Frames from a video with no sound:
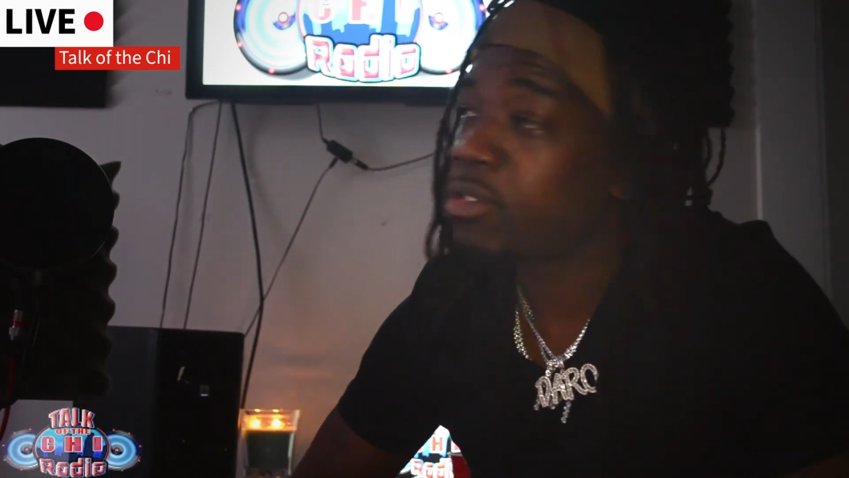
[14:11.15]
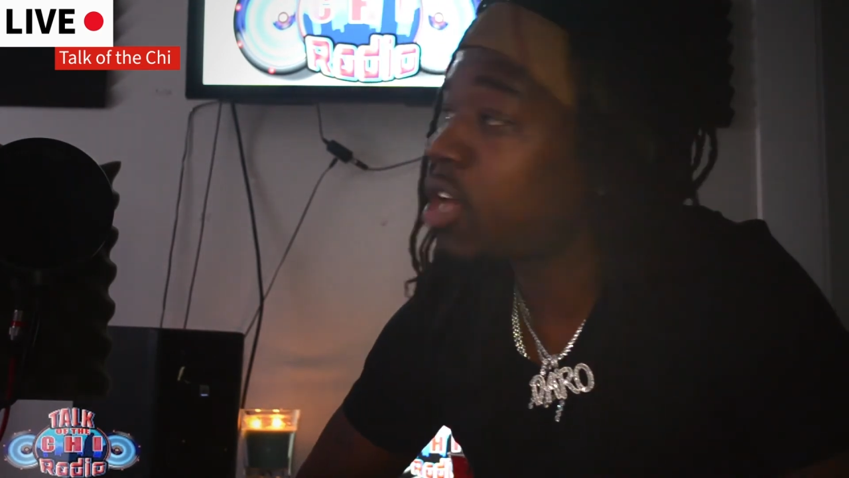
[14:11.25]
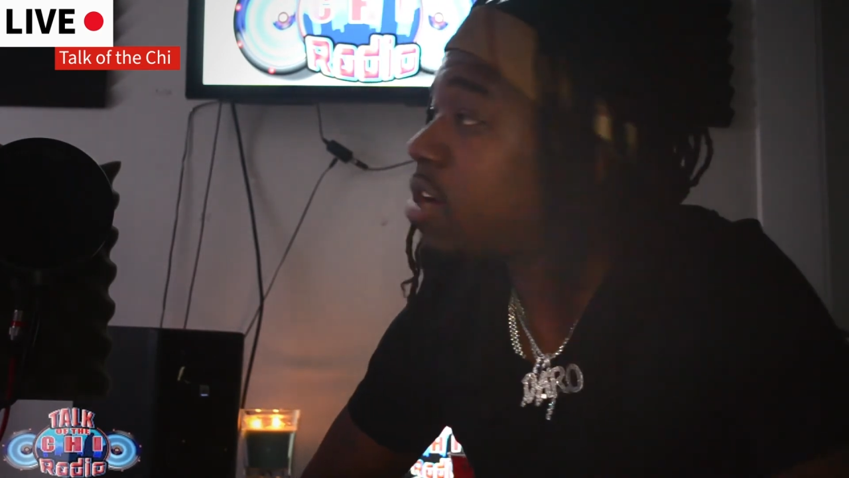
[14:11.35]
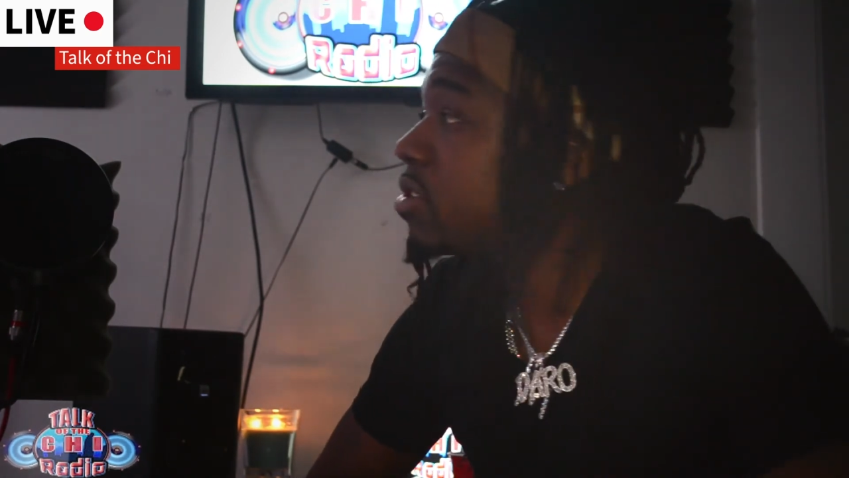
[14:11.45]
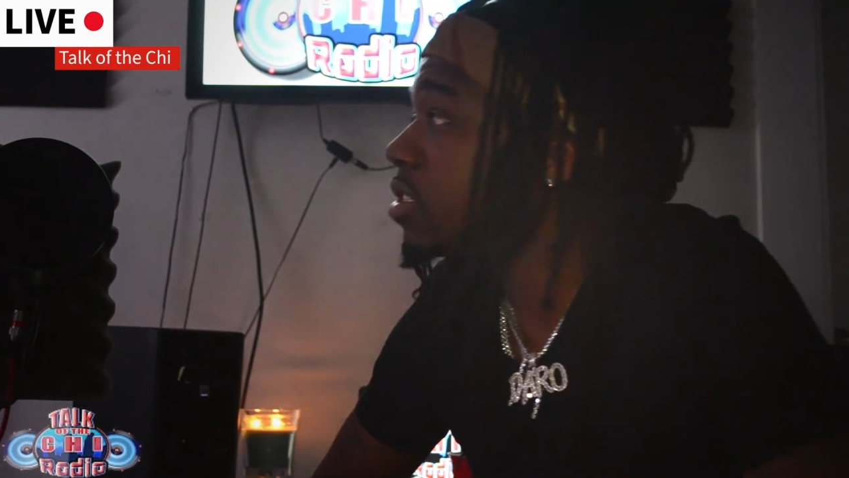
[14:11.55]

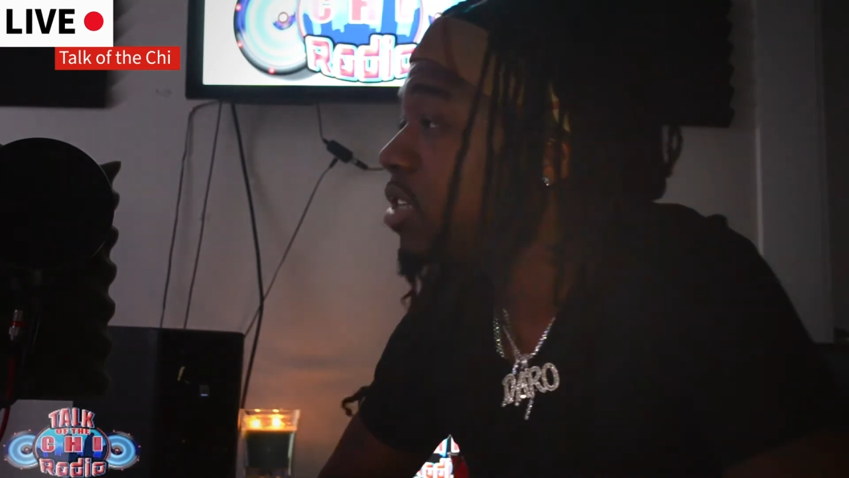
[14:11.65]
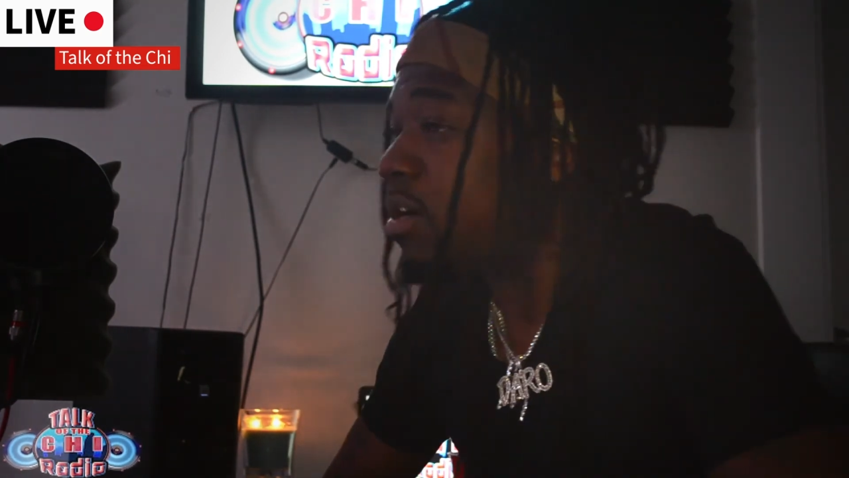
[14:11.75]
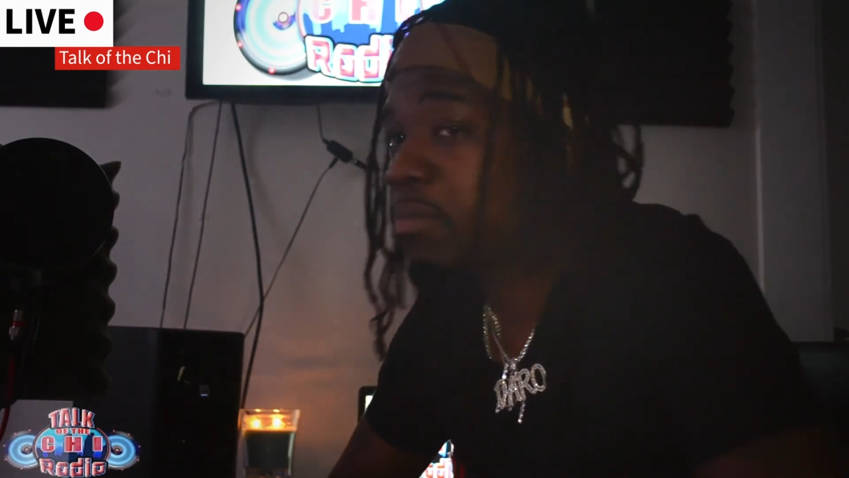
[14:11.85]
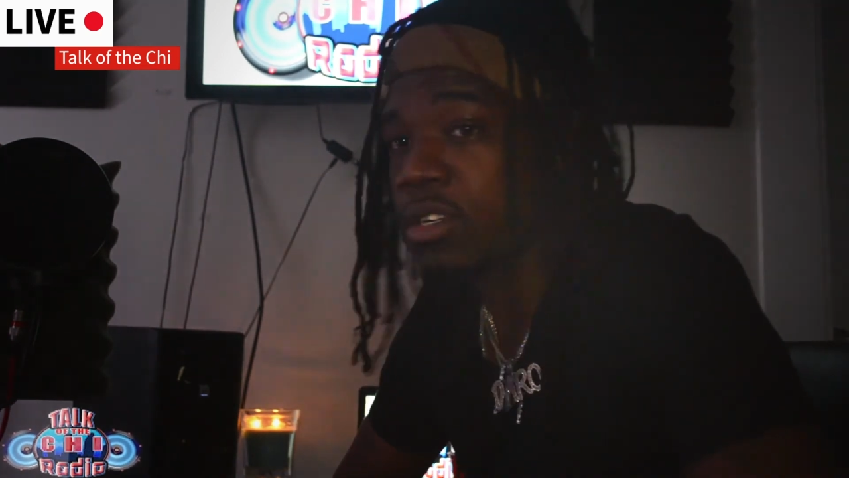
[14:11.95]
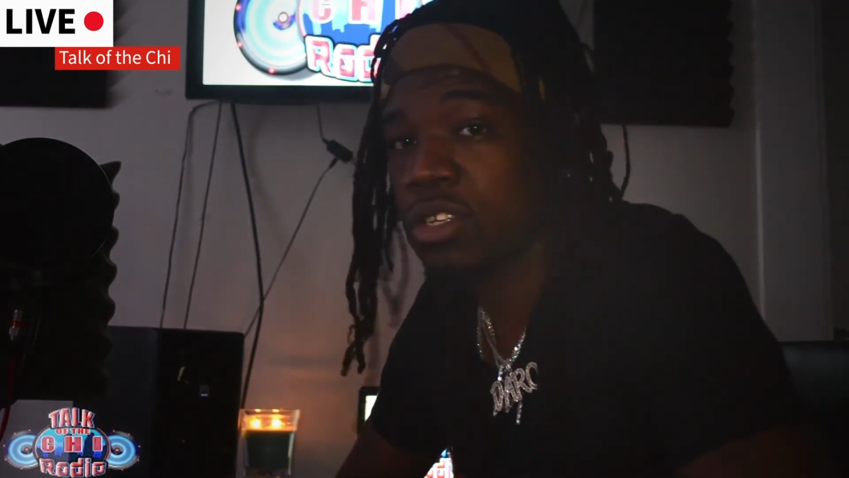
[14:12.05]
Y'all see,
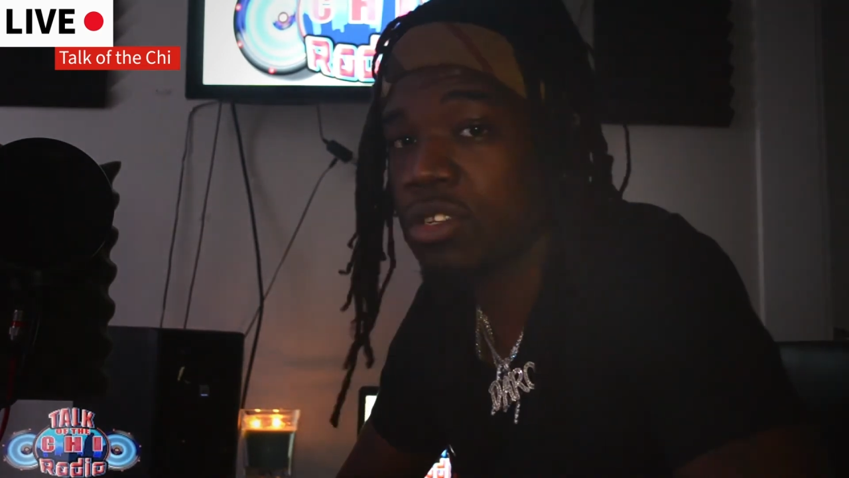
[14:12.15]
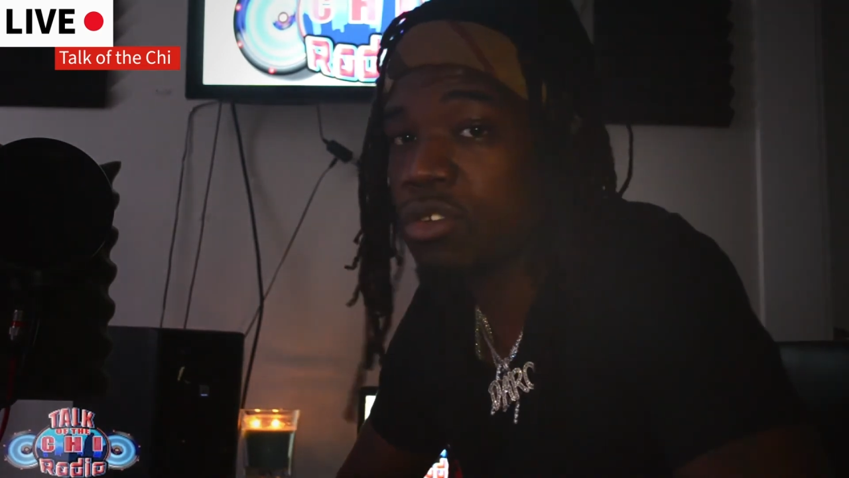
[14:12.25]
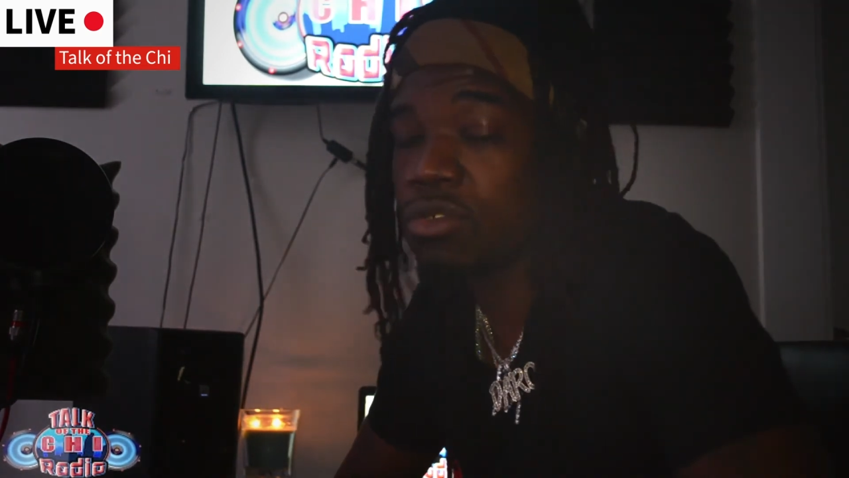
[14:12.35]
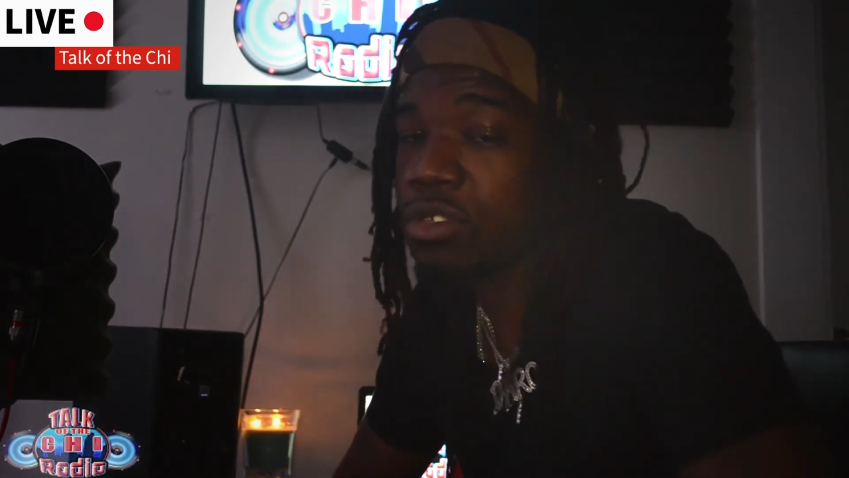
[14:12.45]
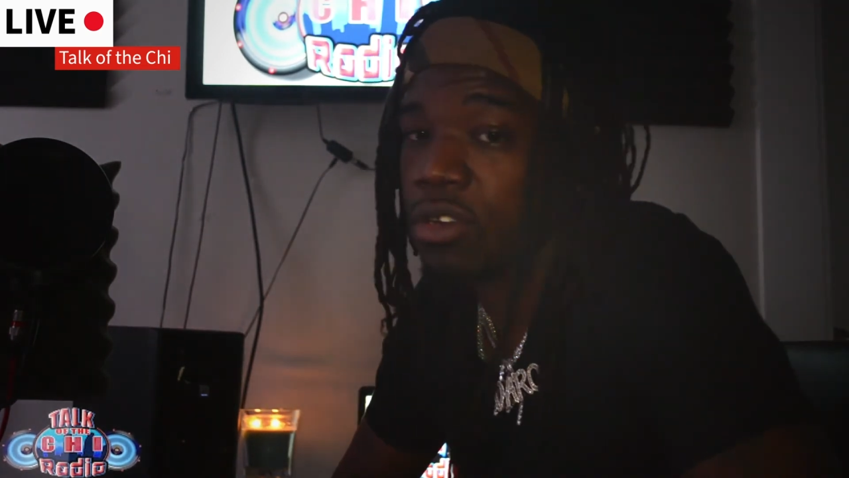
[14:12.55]
I'm in a
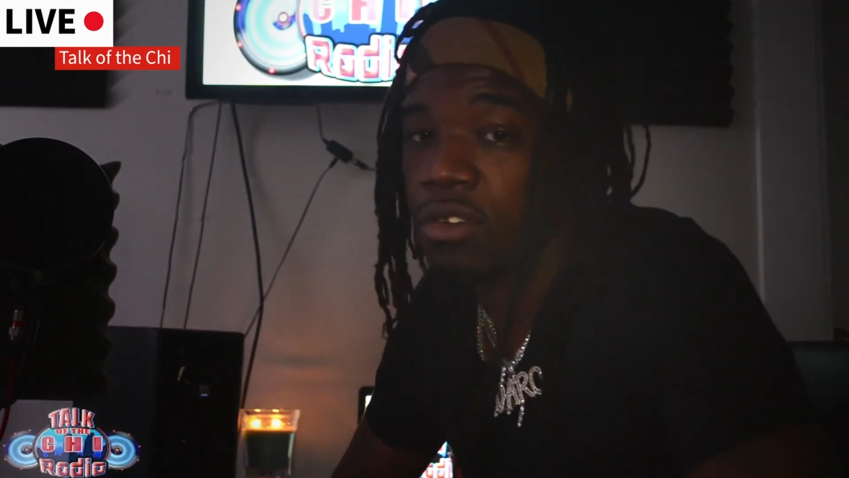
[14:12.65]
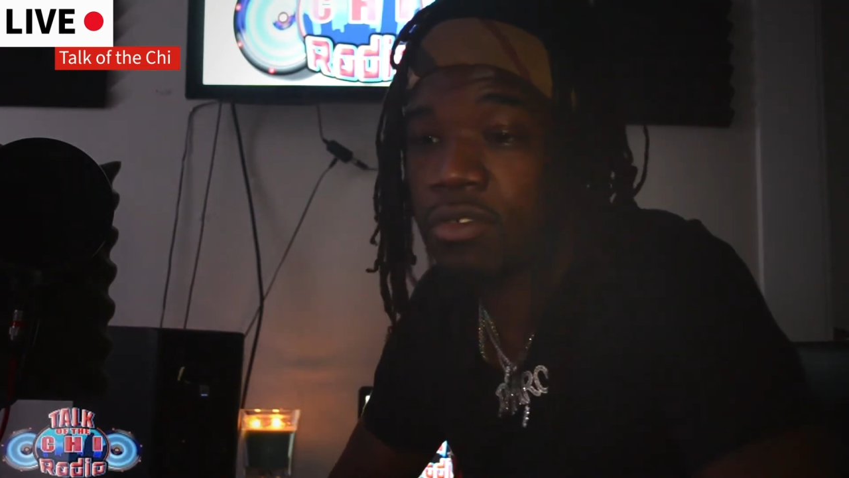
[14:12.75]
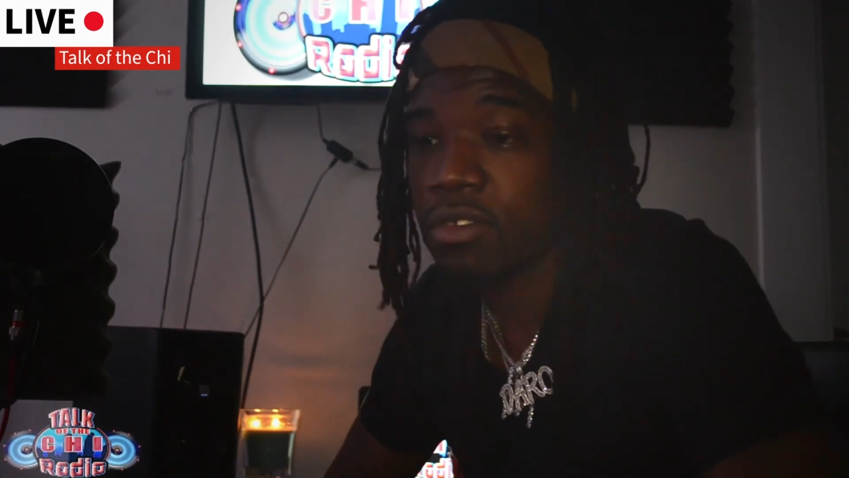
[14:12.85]
stew, so